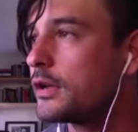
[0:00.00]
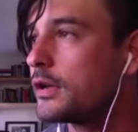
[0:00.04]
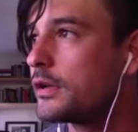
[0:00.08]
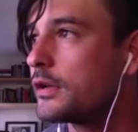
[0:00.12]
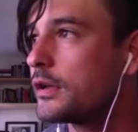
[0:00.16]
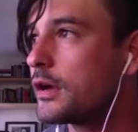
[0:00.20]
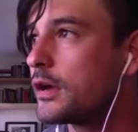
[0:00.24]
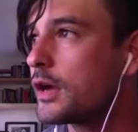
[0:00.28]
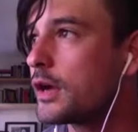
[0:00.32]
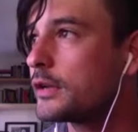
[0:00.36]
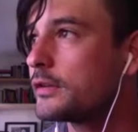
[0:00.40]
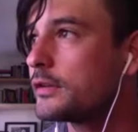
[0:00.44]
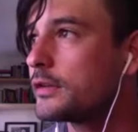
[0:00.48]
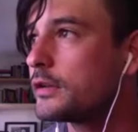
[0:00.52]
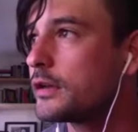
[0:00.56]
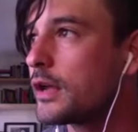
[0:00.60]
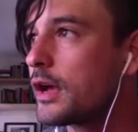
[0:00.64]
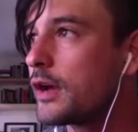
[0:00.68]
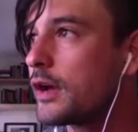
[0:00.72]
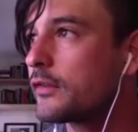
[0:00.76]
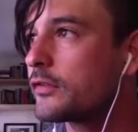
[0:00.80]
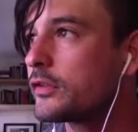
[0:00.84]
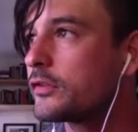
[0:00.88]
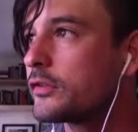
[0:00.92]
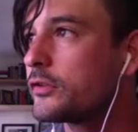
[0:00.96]
I didn't
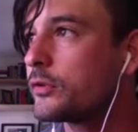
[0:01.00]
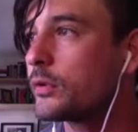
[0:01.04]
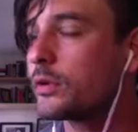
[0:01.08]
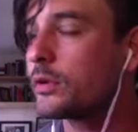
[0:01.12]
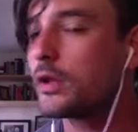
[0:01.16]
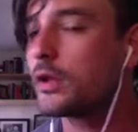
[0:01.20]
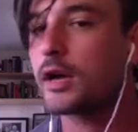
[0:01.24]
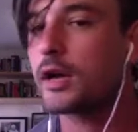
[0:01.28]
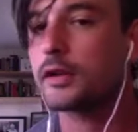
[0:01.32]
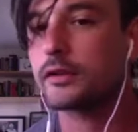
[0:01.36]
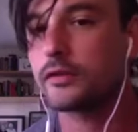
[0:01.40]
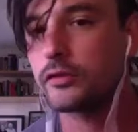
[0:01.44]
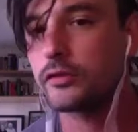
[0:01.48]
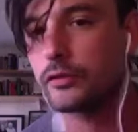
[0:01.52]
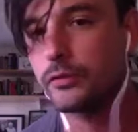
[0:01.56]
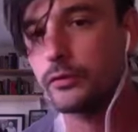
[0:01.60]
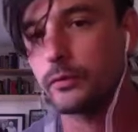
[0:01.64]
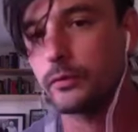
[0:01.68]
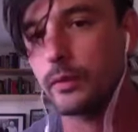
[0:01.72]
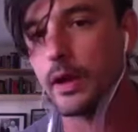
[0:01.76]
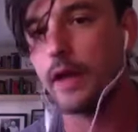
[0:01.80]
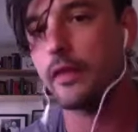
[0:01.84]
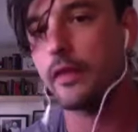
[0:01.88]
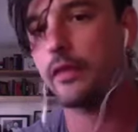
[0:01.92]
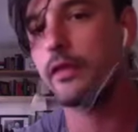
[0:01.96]
have to do a lot to
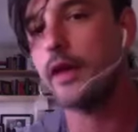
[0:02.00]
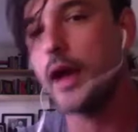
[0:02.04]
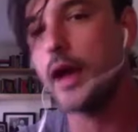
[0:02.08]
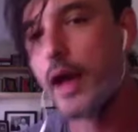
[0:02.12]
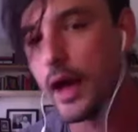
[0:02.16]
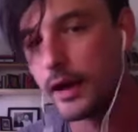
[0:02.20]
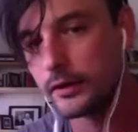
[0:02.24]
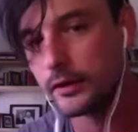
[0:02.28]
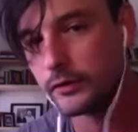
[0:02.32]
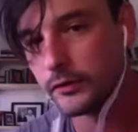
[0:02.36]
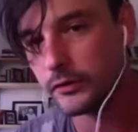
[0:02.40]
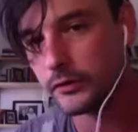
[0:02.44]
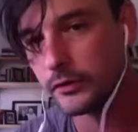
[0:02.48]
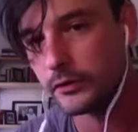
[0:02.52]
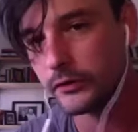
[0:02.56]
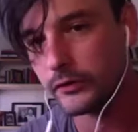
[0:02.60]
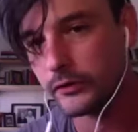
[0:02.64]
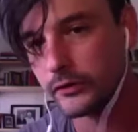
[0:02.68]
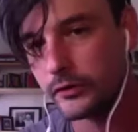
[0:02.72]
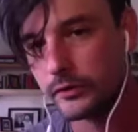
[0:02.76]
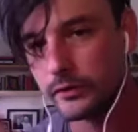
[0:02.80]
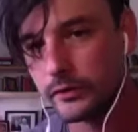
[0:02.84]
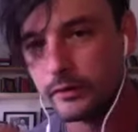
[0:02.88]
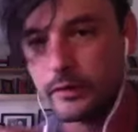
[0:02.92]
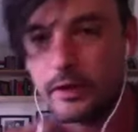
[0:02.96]
the
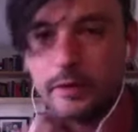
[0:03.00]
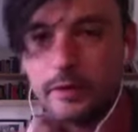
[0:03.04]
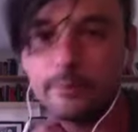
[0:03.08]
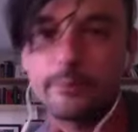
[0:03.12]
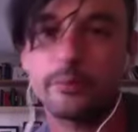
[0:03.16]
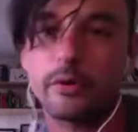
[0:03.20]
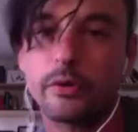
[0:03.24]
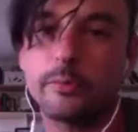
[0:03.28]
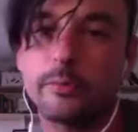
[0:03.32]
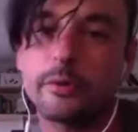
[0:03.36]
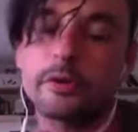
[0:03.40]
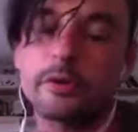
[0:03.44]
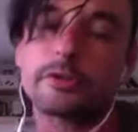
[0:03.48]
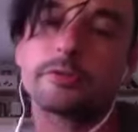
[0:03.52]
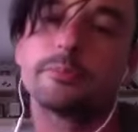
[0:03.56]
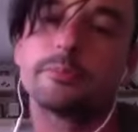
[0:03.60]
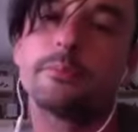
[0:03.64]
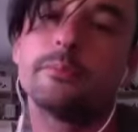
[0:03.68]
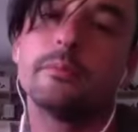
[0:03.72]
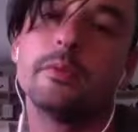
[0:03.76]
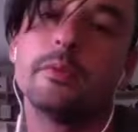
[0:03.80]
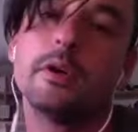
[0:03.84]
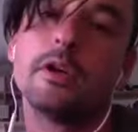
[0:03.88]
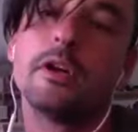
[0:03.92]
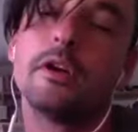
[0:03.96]
actors. They pretty much
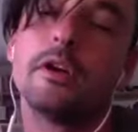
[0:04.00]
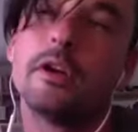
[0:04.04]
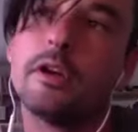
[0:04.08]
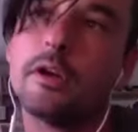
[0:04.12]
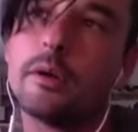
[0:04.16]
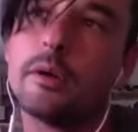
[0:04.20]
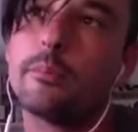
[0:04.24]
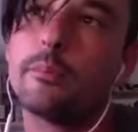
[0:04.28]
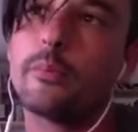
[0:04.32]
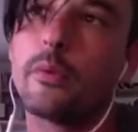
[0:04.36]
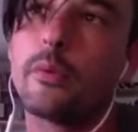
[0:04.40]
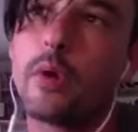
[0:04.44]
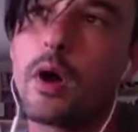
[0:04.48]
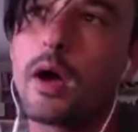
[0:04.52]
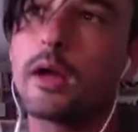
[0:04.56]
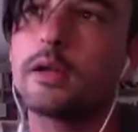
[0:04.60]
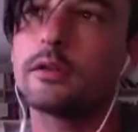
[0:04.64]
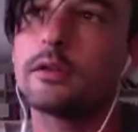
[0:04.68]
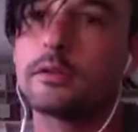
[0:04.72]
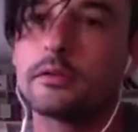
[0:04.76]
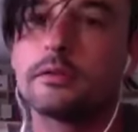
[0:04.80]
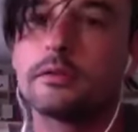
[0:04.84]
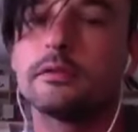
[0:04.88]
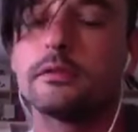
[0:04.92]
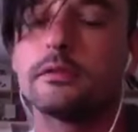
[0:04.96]
brought
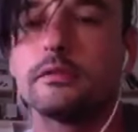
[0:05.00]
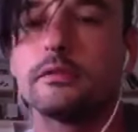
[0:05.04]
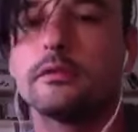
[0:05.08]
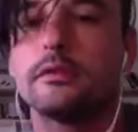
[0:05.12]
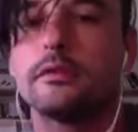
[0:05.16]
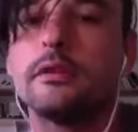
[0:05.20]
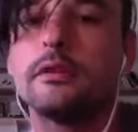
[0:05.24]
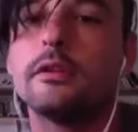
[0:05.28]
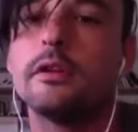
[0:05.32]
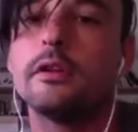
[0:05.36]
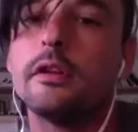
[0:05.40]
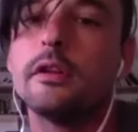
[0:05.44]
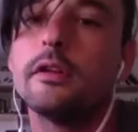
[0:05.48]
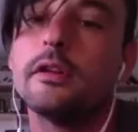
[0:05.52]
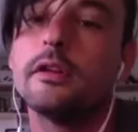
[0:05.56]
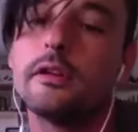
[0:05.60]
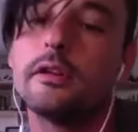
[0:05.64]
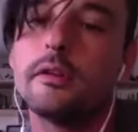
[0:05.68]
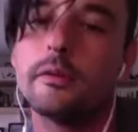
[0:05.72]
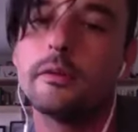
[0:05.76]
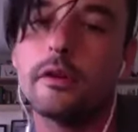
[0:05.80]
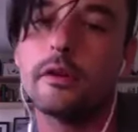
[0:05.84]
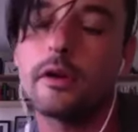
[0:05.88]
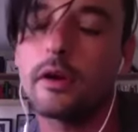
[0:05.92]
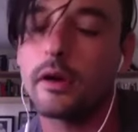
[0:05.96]

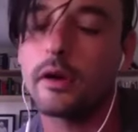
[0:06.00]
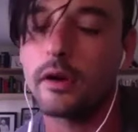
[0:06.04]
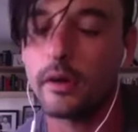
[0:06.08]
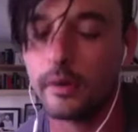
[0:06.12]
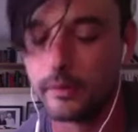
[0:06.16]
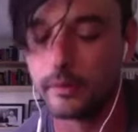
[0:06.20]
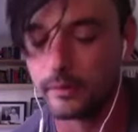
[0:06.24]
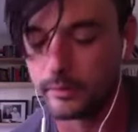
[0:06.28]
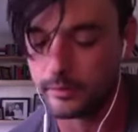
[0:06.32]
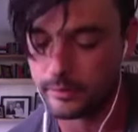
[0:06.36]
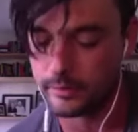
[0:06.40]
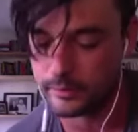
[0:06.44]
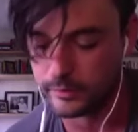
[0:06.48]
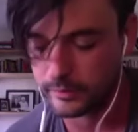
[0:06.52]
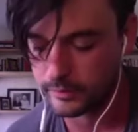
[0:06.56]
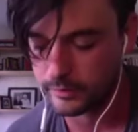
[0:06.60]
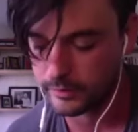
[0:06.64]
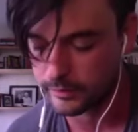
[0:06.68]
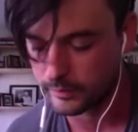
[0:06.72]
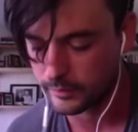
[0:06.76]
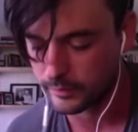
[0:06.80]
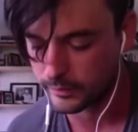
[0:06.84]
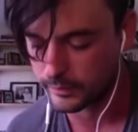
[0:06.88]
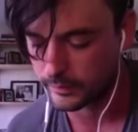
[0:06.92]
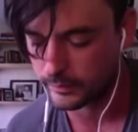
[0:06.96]
uh,
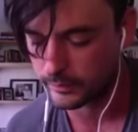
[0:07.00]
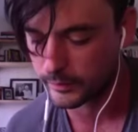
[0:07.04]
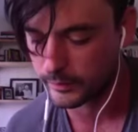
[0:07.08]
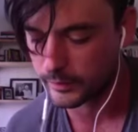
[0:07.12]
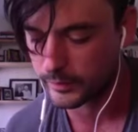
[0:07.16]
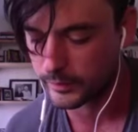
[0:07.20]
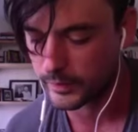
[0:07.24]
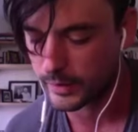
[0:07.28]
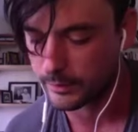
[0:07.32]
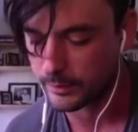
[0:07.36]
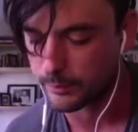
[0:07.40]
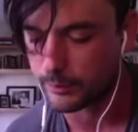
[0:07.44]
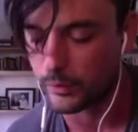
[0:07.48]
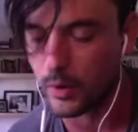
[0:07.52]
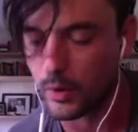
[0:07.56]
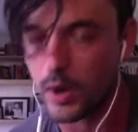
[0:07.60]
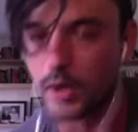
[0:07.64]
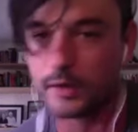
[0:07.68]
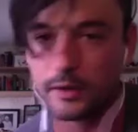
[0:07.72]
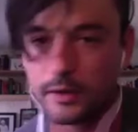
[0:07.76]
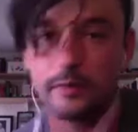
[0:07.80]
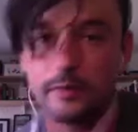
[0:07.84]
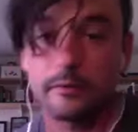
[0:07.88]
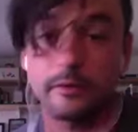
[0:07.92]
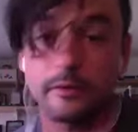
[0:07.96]
they brought
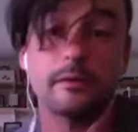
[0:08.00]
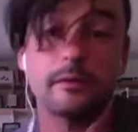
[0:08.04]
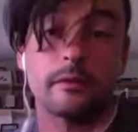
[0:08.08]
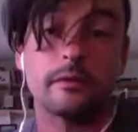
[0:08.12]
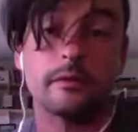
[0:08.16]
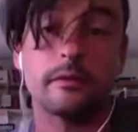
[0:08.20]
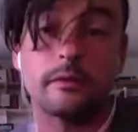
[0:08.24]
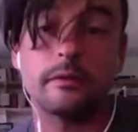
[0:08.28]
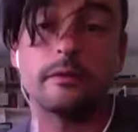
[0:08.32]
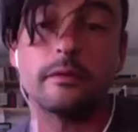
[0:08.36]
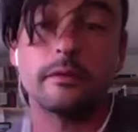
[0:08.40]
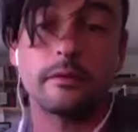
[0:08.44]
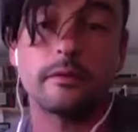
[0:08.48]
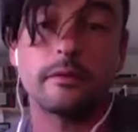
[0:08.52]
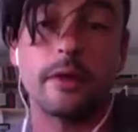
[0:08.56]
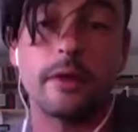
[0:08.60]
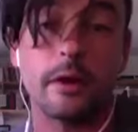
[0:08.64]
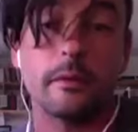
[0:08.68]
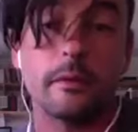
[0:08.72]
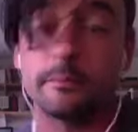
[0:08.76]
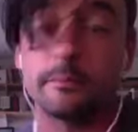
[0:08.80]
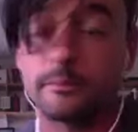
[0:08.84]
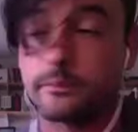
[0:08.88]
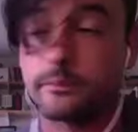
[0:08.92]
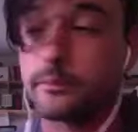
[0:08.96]

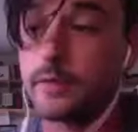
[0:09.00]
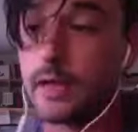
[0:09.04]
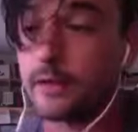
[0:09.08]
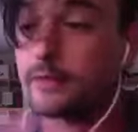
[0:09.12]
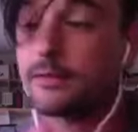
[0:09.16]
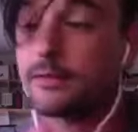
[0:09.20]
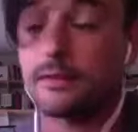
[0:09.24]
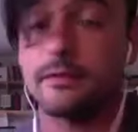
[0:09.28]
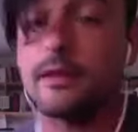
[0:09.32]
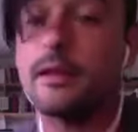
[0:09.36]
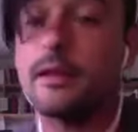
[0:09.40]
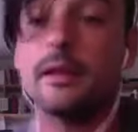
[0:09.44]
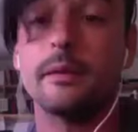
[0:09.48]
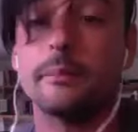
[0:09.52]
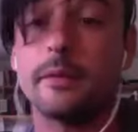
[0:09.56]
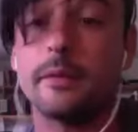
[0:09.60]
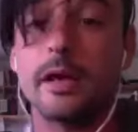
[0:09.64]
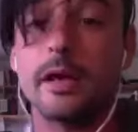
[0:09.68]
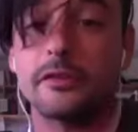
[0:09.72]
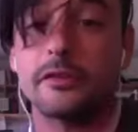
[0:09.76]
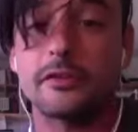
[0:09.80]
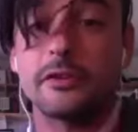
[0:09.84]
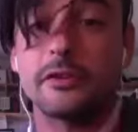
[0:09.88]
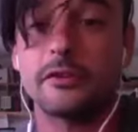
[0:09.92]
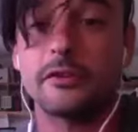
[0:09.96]
their that's them.
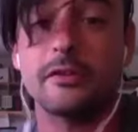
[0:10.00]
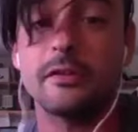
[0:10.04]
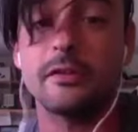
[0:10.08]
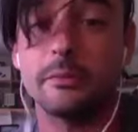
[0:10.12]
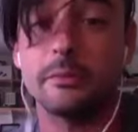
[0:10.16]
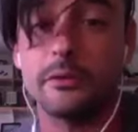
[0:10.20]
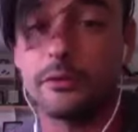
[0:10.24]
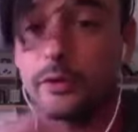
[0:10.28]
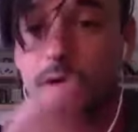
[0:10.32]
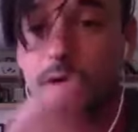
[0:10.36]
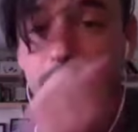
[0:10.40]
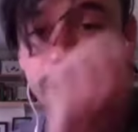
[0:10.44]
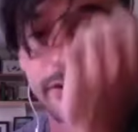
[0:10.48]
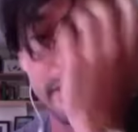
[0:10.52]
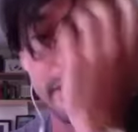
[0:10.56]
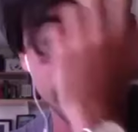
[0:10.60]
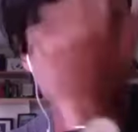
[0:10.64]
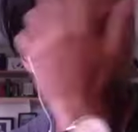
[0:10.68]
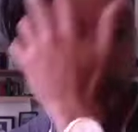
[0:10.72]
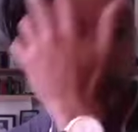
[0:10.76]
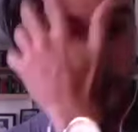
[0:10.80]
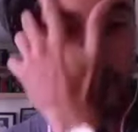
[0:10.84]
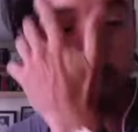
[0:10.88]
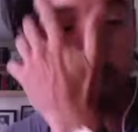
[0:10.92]
That's just them doing it. We didn't even have a